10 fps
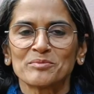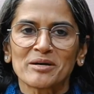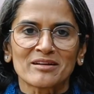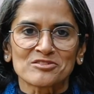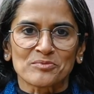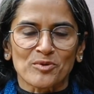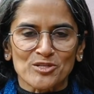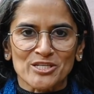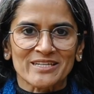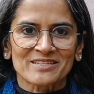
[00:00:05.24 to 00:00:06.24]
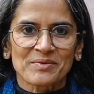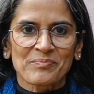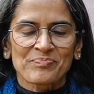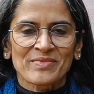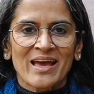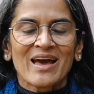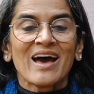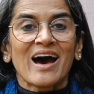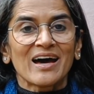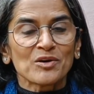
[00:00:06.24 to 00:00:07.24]
Permaculture Project.
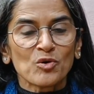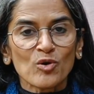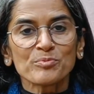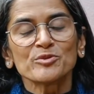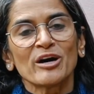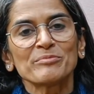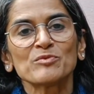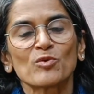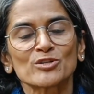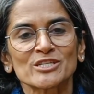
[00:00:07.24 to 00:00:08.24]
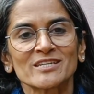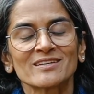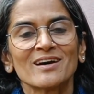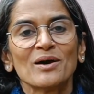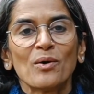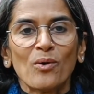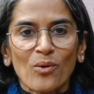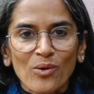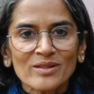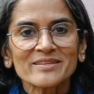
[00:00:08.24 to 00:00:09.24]
I hope you have been watching
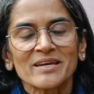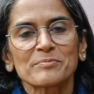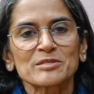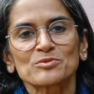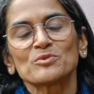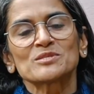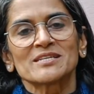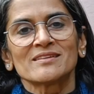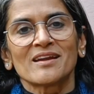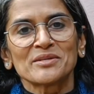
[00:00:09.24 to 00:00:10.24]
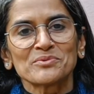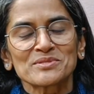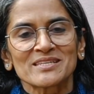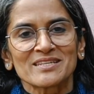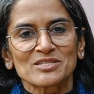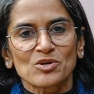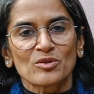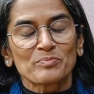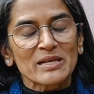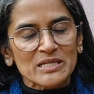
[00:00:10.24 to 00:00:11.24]
all the episodes in our new series
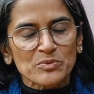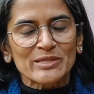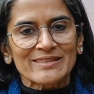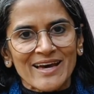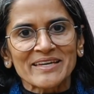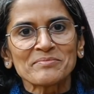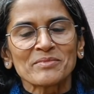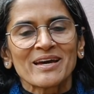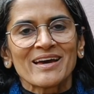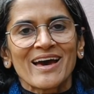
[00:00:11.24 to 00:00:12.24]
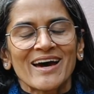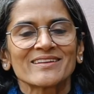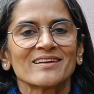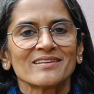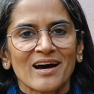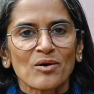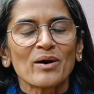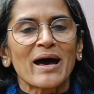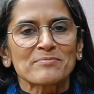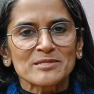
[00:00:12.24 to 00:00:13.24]
called Building with Lime and are
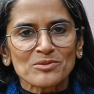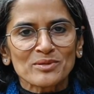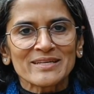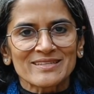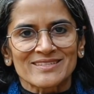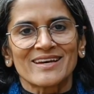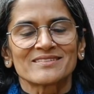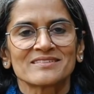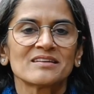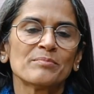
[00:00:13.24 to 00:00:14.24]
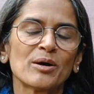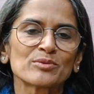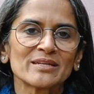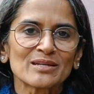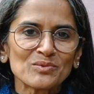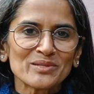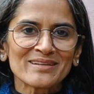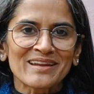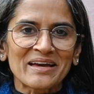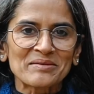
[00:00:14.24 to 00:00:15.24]
now absolutely excited about
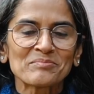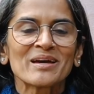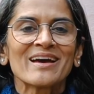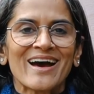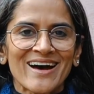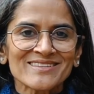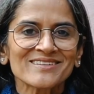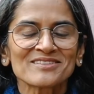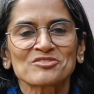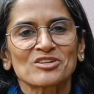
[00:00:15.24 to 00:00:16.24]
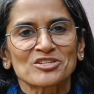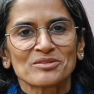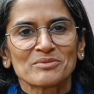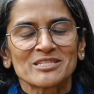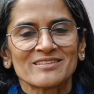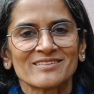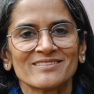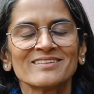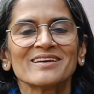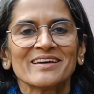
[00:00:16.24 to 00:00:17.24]
including lime as a construction
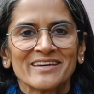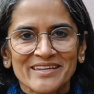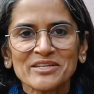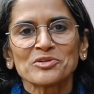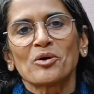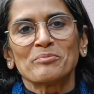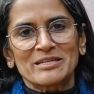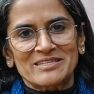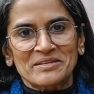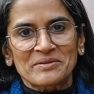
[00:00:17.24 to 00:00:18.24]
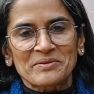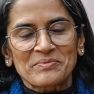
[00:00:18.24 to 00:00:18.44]
material in your building.